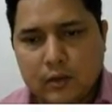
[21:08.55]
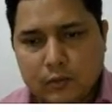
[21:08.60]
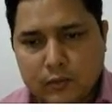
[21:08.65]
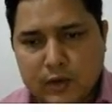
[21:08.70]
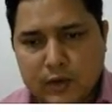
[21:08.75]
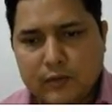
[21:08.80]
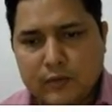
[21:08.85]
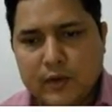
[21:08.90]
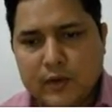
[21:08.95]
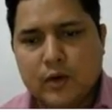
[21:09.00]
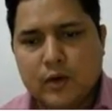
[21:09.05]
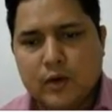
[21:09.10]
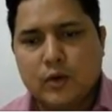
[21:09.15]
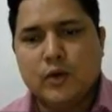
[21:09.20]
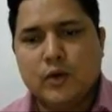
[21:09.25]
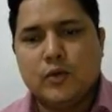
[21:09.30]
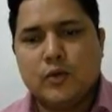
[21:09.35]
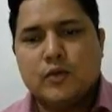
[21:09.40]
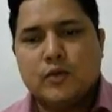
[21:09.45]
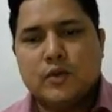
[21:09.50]
When we are
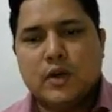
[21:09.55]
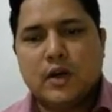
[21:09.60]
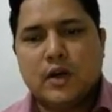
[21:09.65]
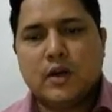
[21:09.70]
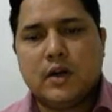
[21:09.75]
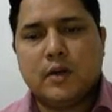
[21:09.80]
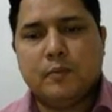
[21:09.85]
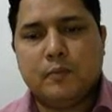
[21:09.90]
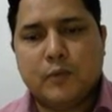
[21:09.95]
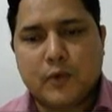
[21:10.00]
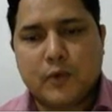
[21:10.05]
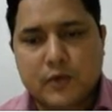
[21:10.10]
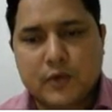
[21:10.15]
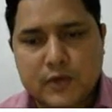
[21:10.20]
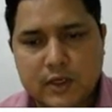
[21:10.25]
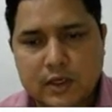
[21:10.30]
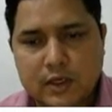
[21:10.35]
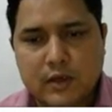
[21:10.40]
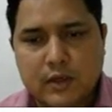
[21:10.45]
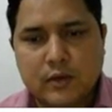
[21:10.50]
going to start a
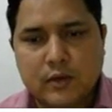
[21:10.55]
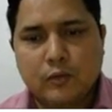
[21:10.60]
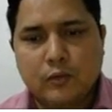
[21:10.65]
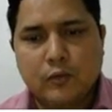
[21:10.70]
project,